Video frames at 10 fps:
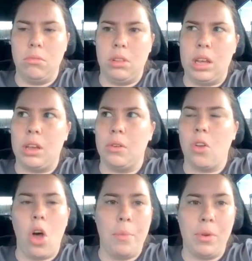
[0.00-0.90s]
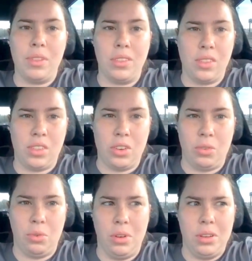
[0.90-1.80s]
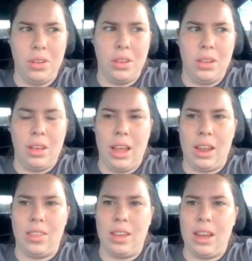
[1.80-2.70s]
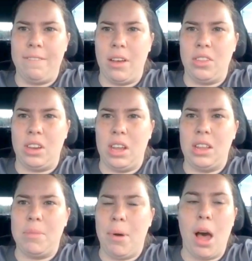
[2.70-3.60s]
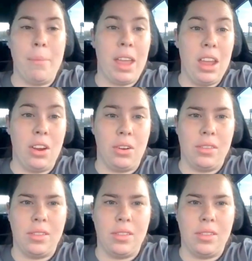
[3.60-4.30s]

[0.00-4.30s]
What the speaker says: like, I was almost to the zoo, and then I felt the need to pop my ears.